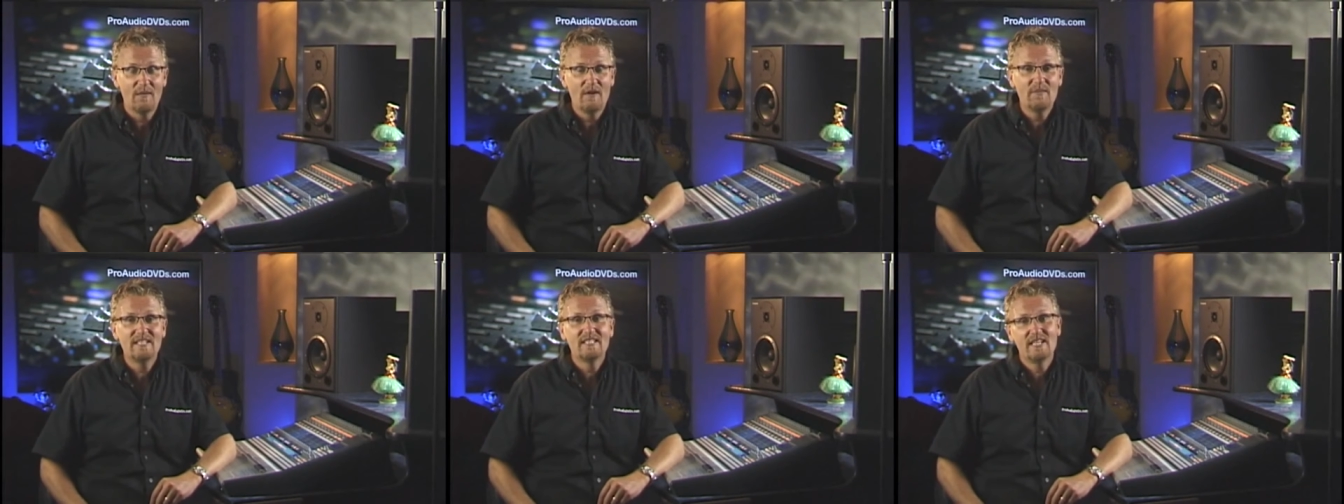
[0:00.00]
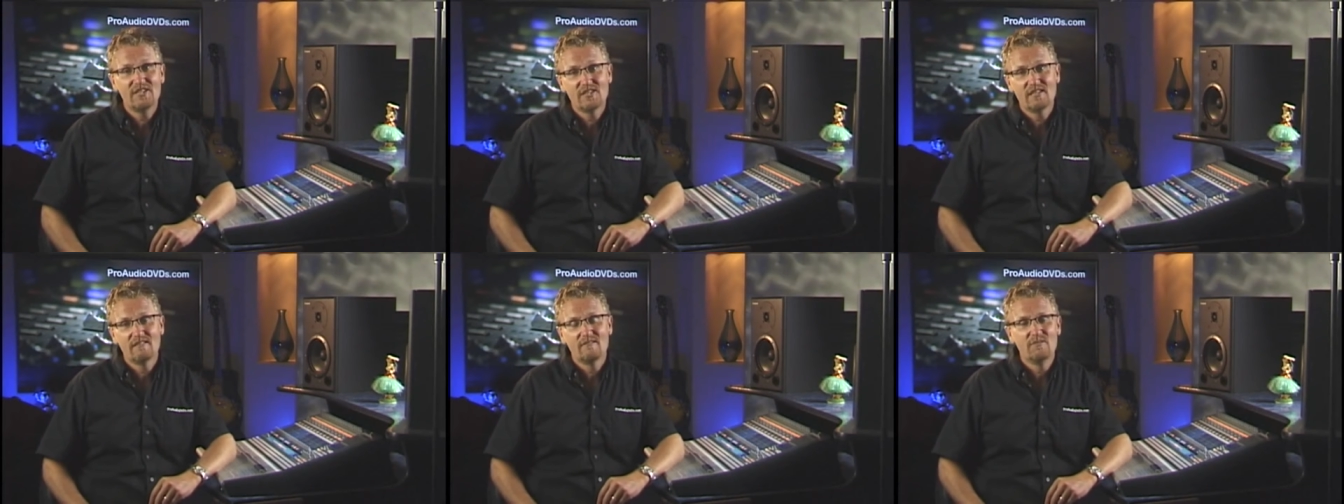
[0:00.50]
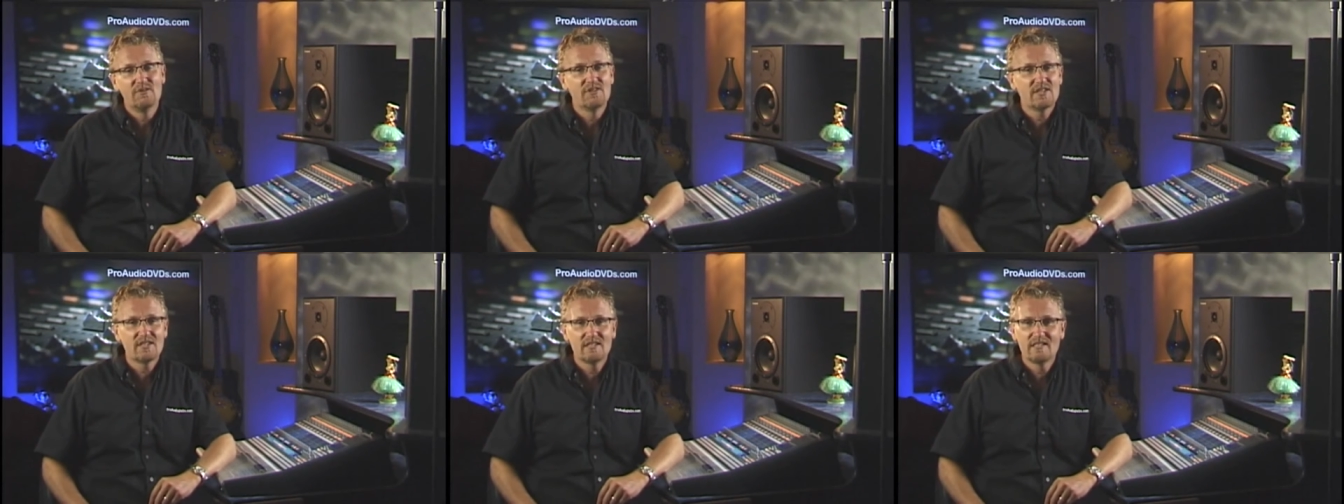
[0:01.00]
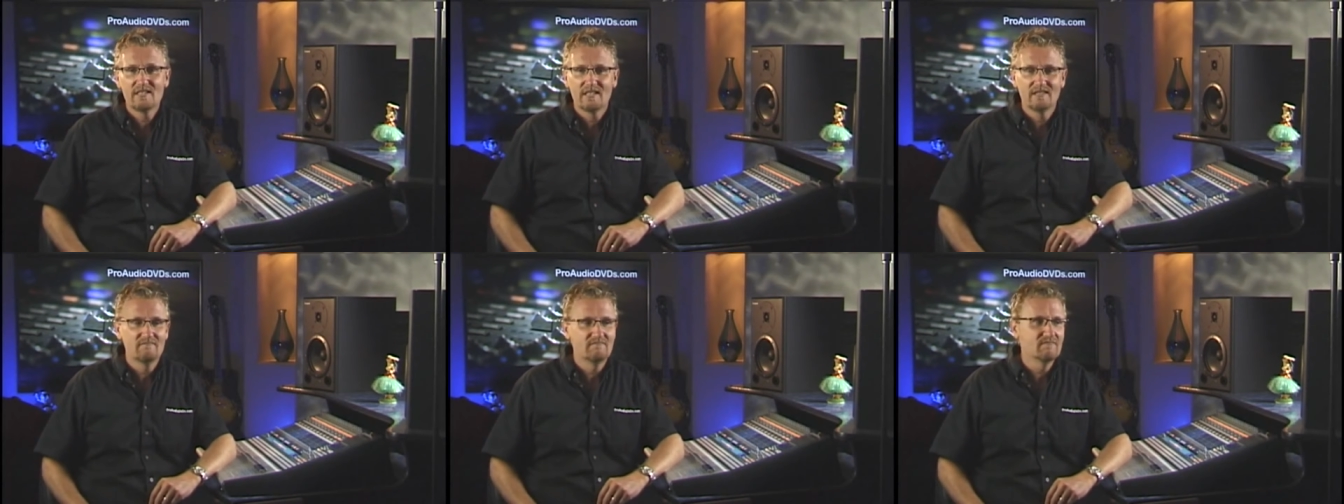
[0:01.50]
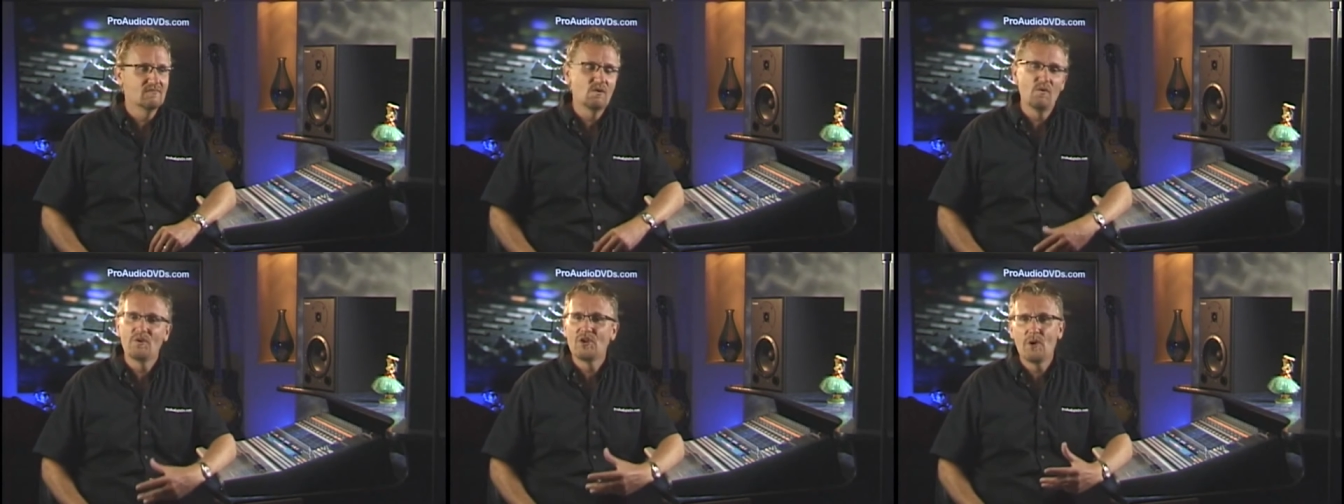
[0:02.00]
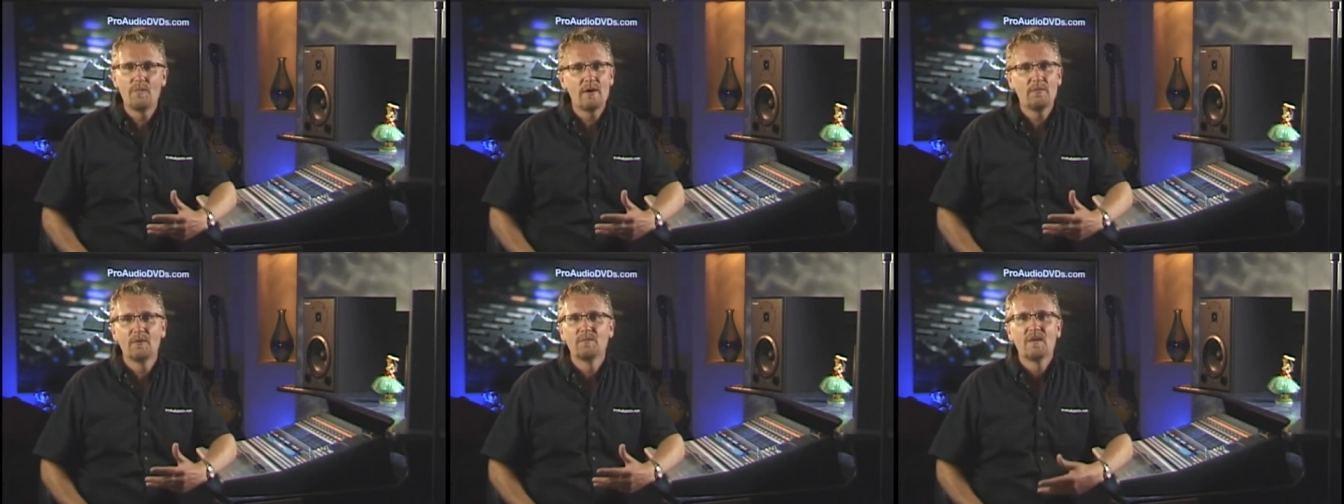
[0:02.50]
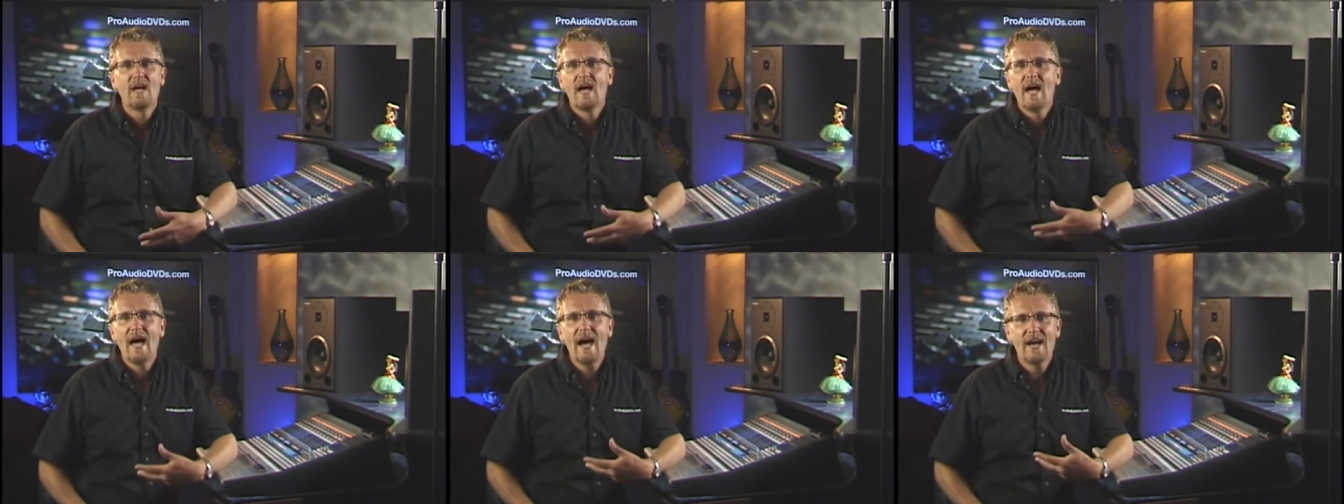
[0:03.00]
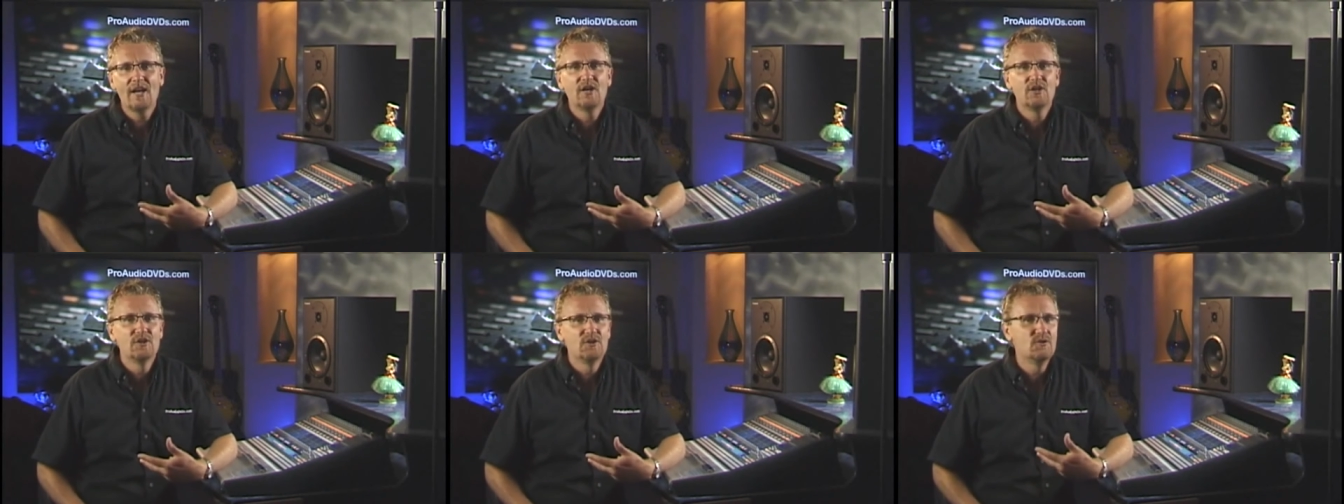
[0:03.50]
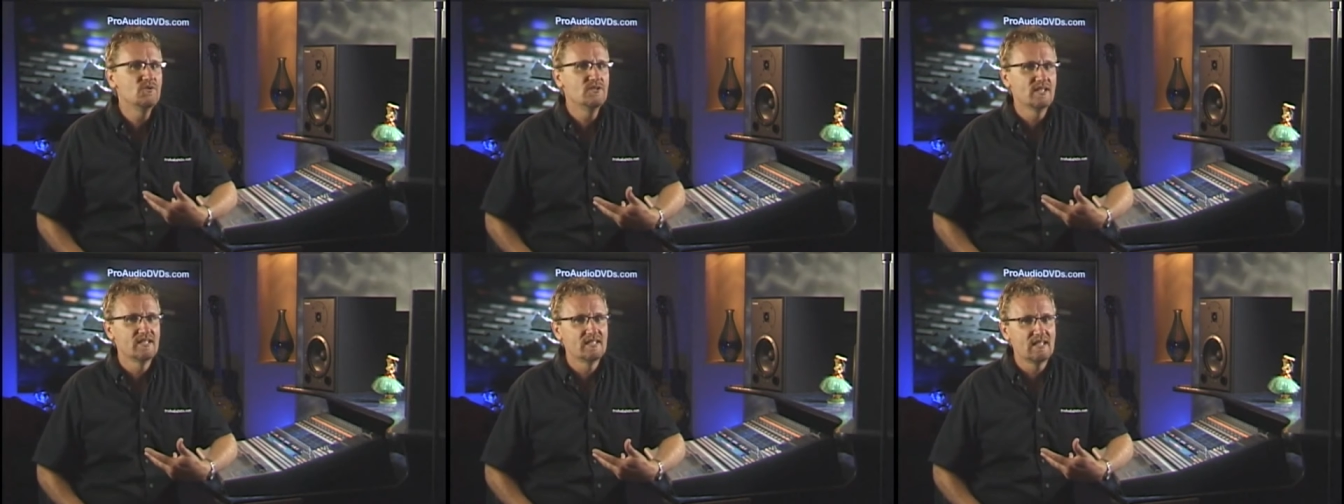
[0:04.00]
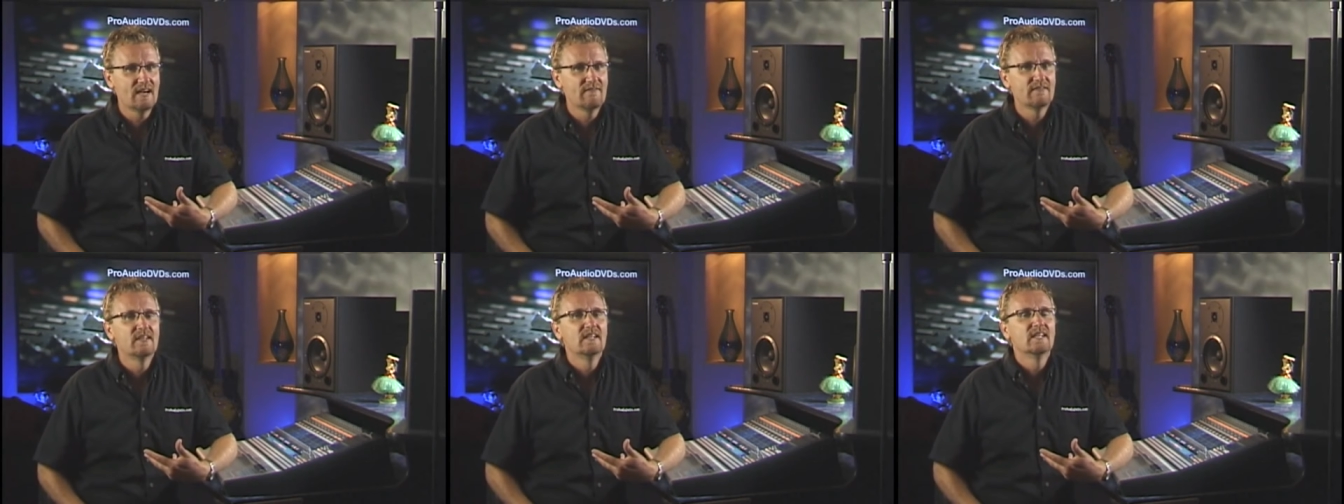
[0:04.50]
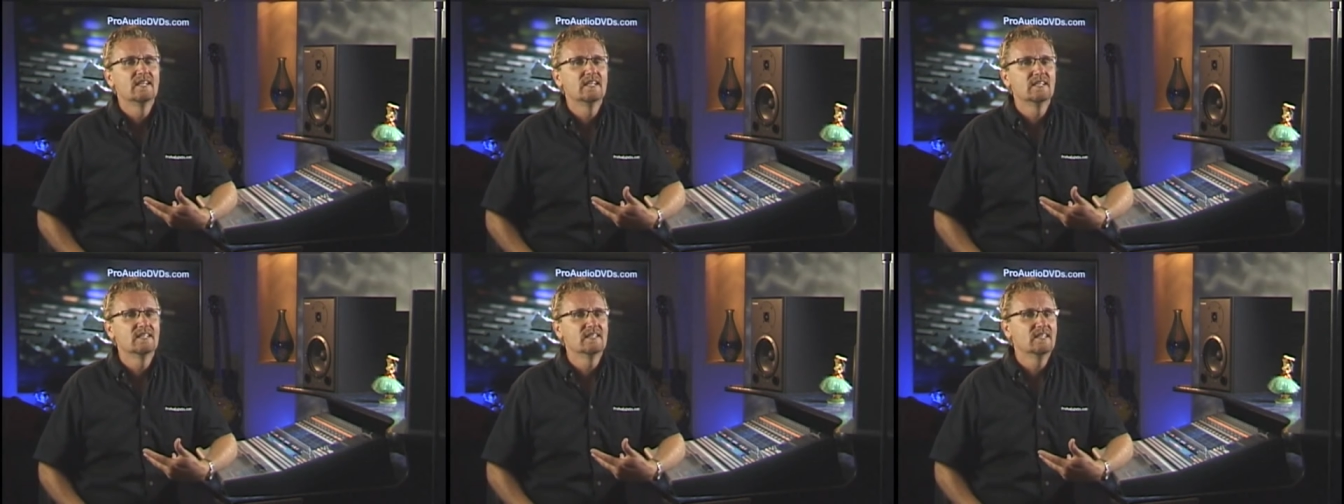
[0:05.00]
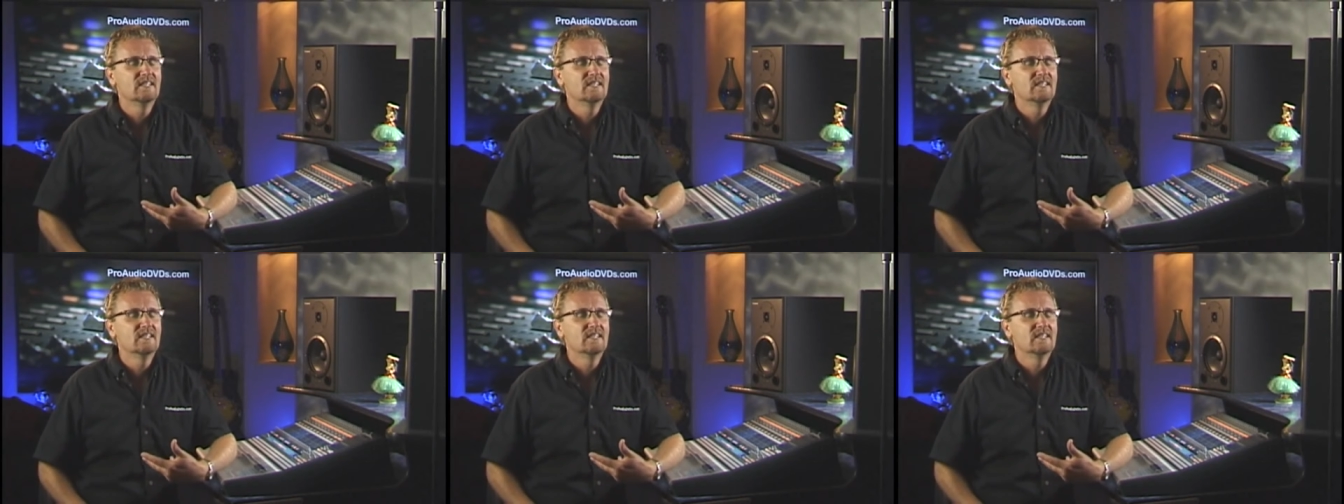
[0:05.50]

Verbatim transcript: I've been teaching musicians and audio people how to use this stuff uh,